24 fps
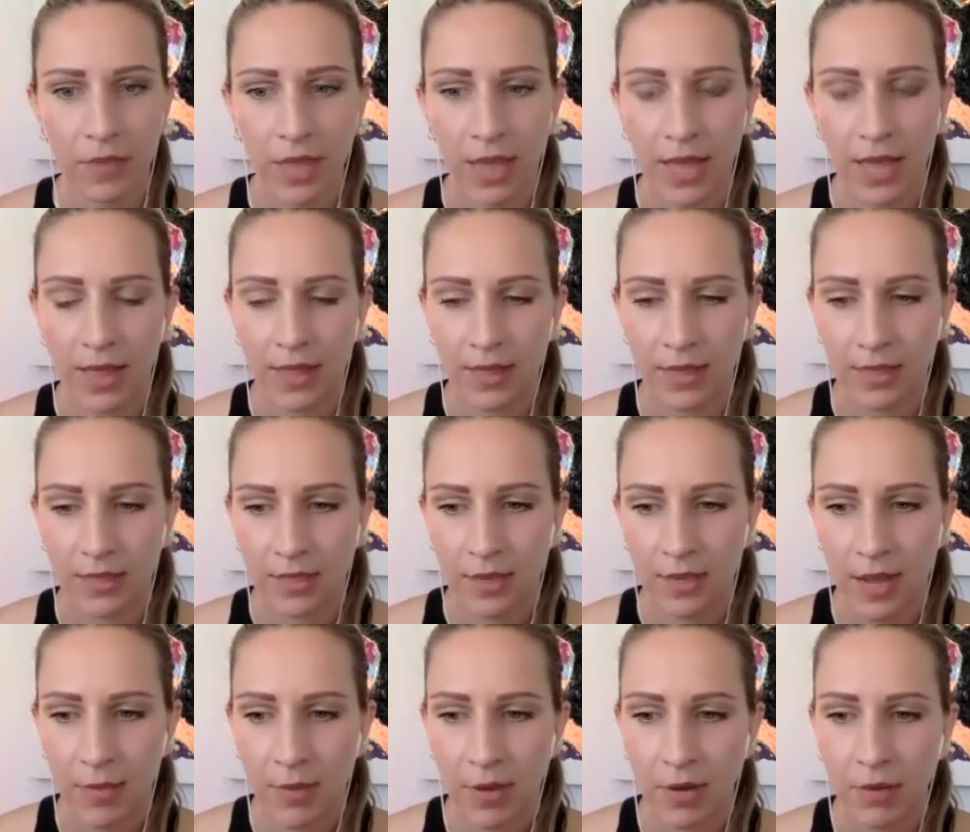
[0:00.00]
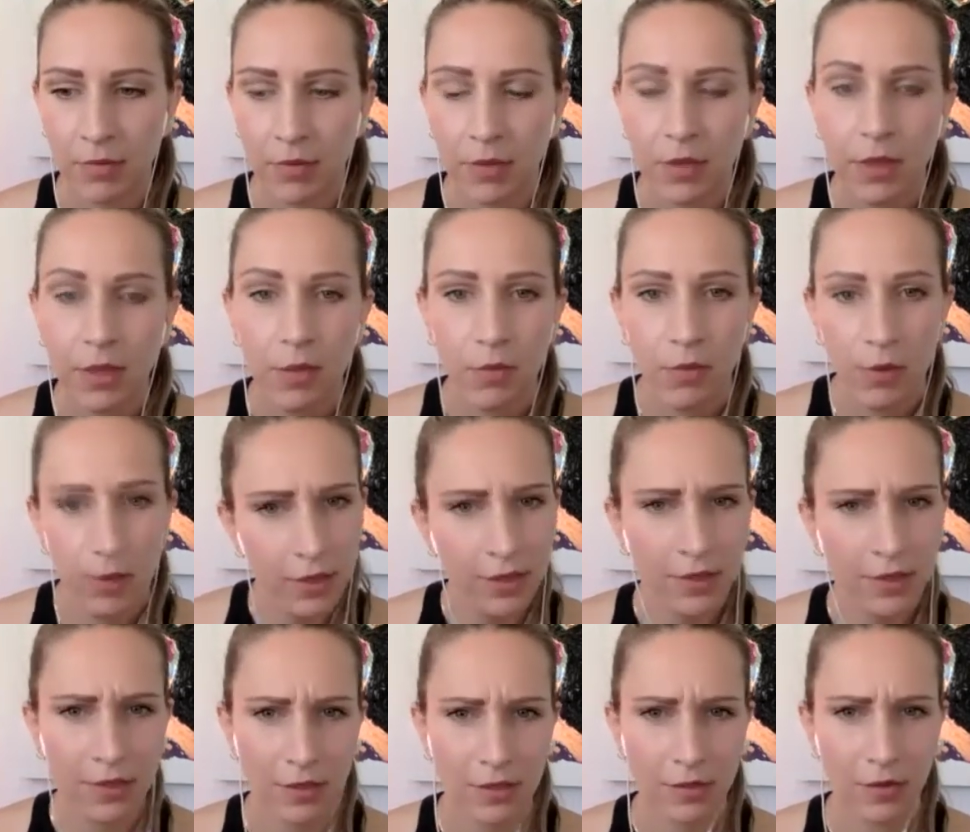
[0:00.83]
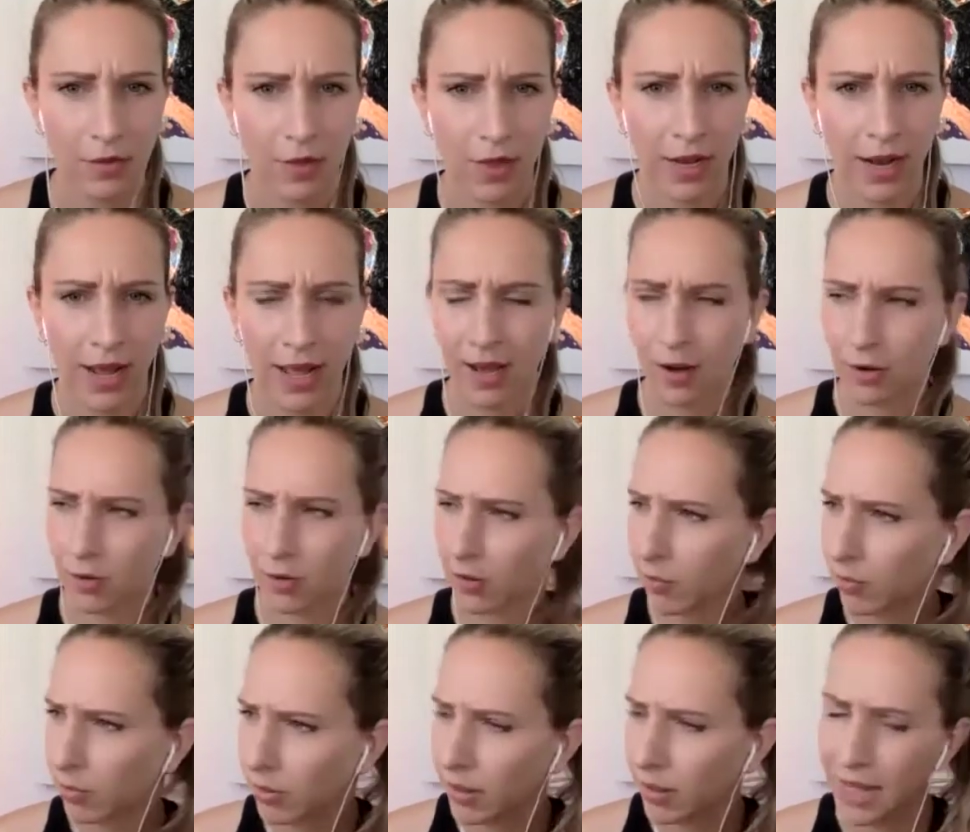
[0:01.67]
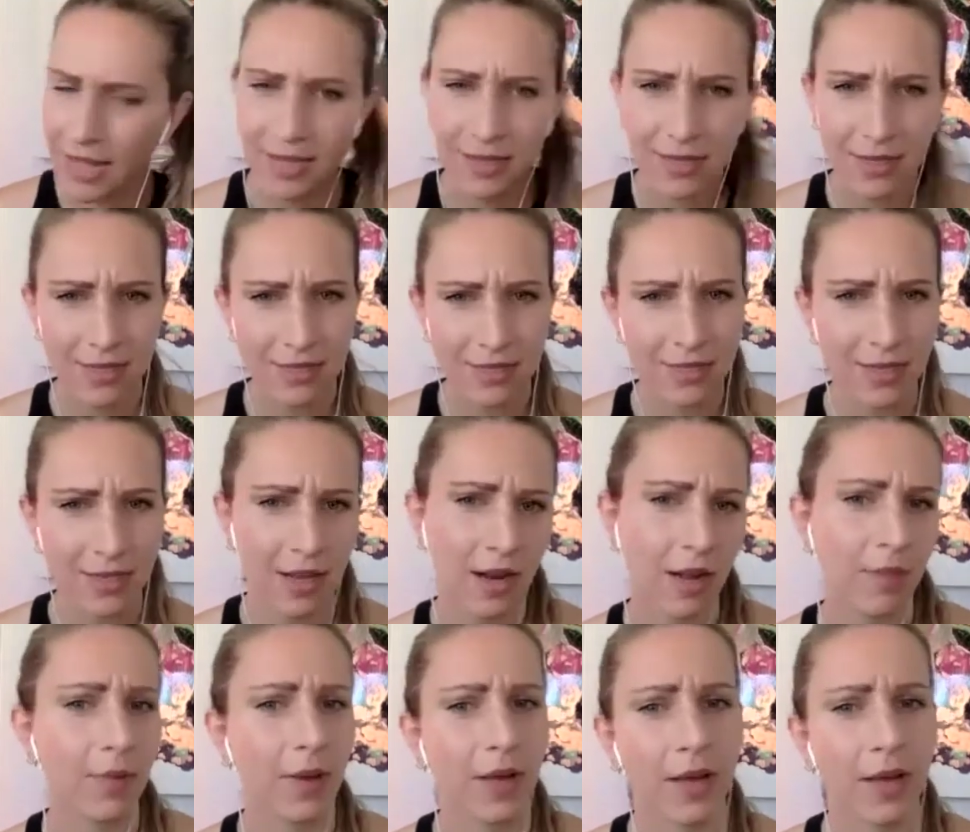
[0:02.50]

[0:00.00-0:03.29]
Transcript: And this time I really wanted to do that. I had all the playlists set up.